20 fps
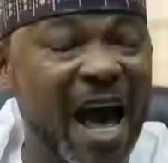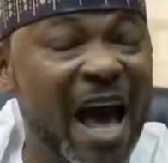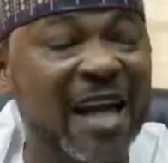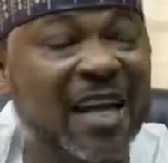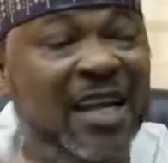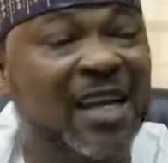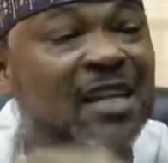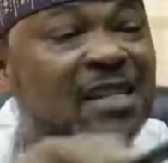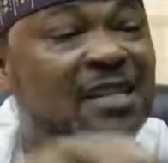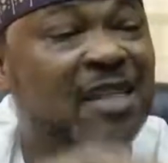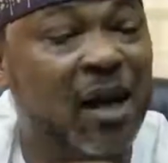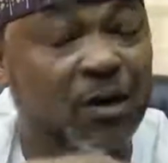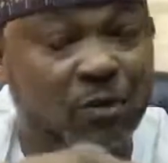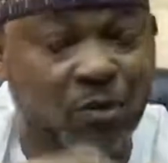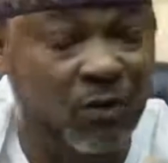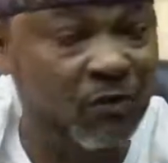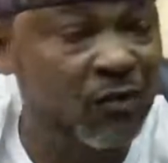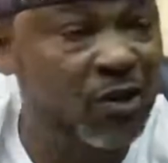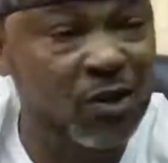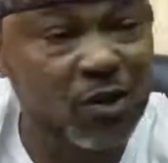athletes out
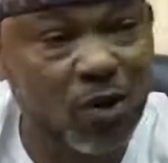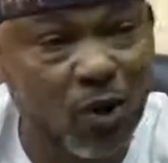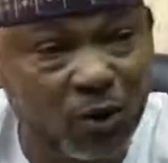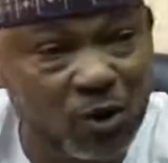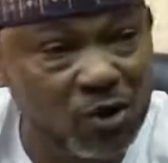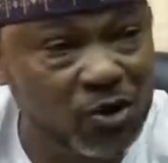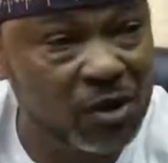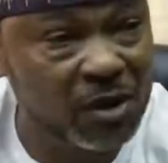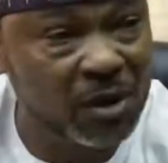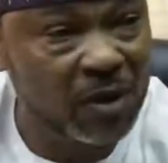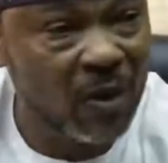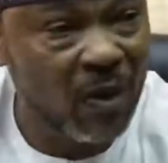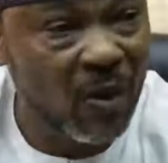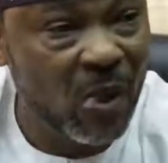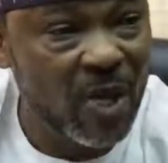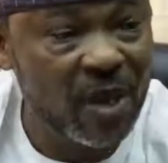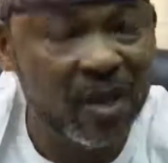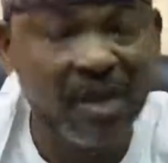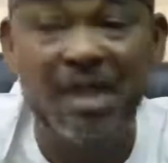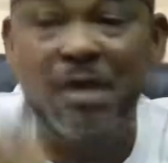of this country,
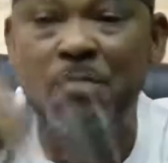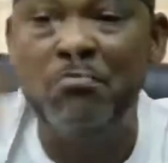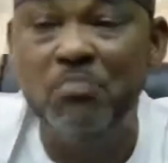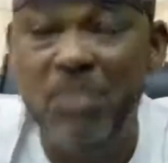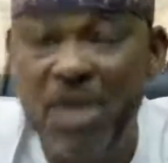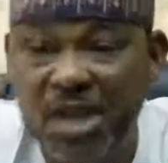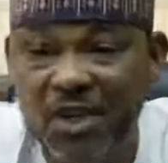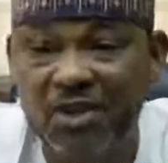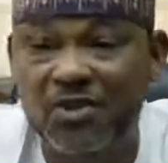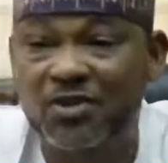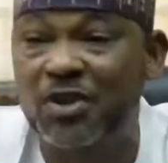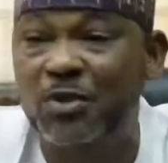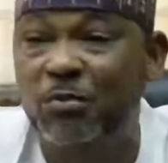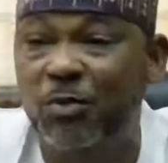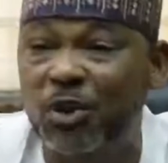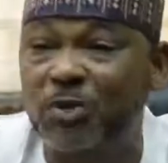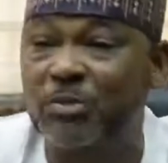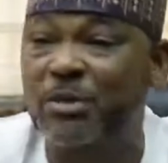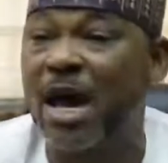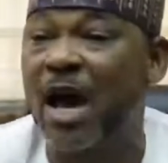the ministry
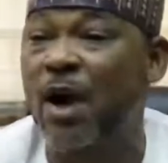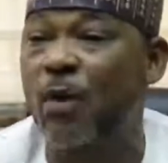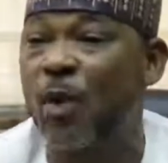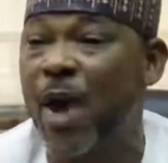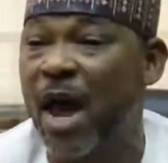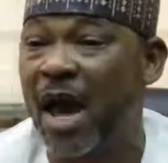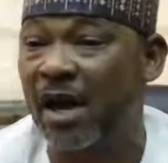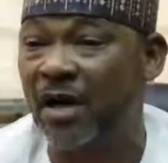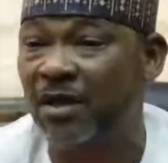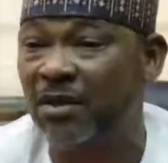must be aware.